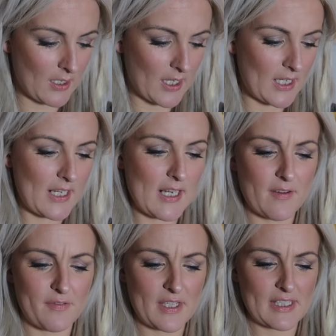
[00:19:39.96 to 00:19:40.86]
I
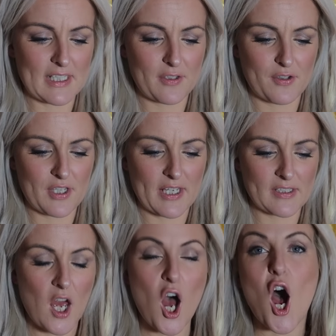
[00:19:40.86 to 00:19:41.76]
love these little
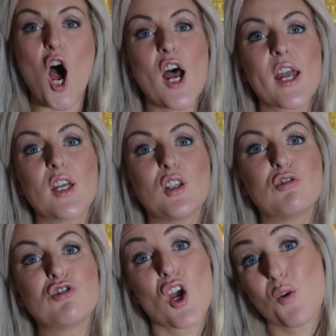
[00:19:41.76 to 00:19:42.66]
things. I
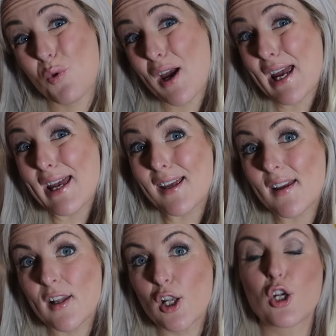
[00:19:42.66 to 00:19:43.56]
don't wear
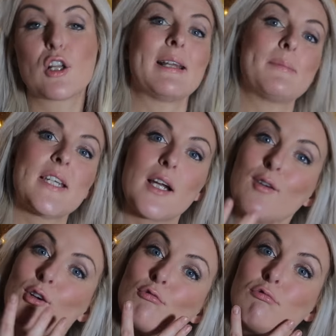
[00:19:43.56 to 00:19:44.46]
a lot of lipstick.
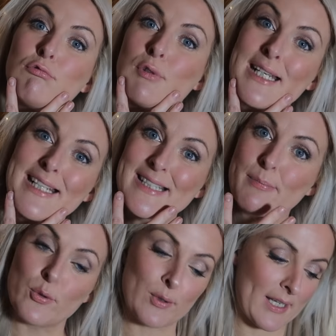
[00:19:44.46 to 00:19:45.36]
I've got really
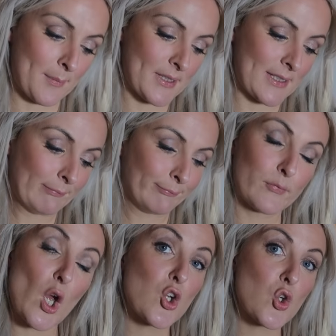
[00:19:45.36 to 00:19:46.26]
small lips.
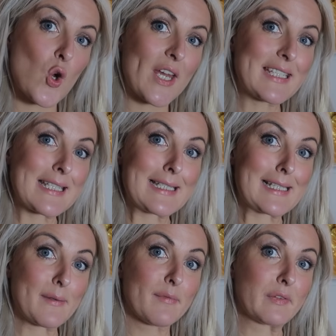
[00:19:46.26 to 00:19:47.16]
I've not had any
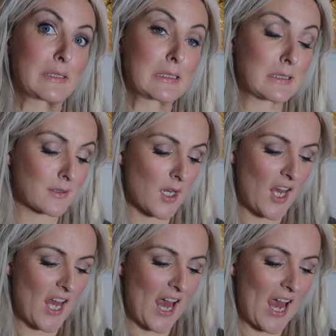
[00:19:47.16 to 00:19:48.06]
lip fillers,
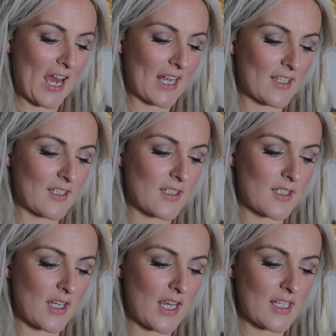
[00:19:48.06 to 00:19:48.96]
and
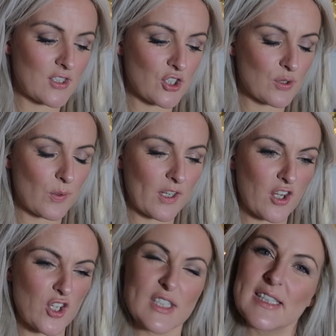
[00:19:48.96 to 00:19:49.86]
it's just one
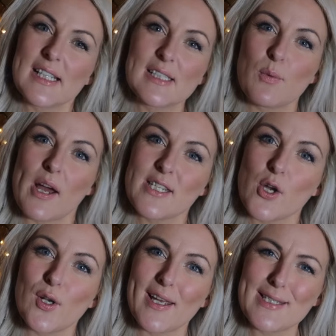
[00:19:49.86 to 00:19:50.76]
of those things where I
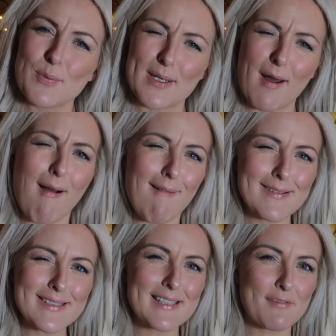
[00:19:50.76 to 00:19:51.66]
don't like to
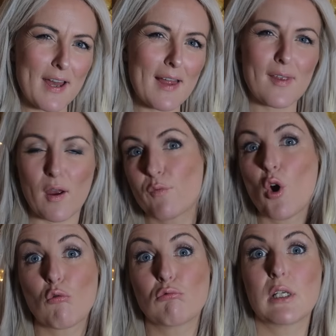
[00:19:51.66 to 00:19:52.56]
enhance the fact that I've
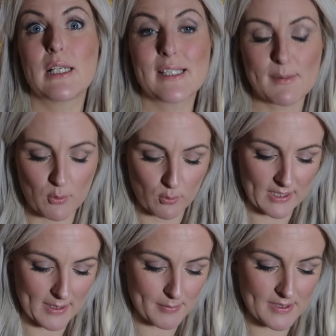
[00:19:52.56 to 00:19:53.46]
got really small
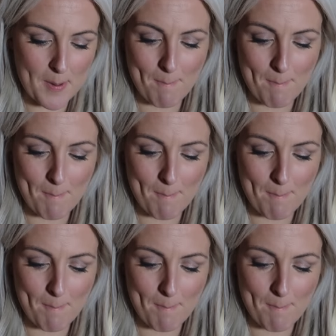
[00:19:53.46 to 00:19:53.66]
lips.